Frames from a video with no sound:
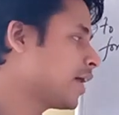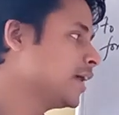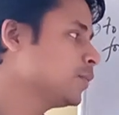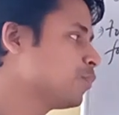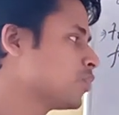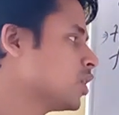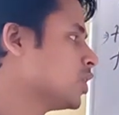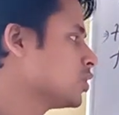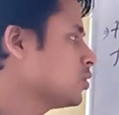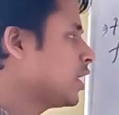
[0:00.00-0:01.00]
right?
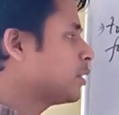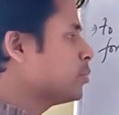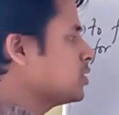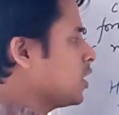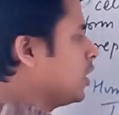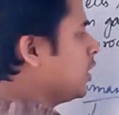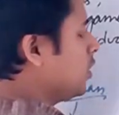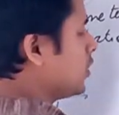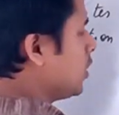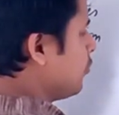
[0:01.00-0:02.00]
So that means
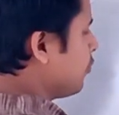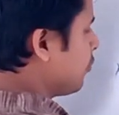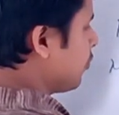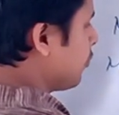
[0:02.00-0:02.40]
if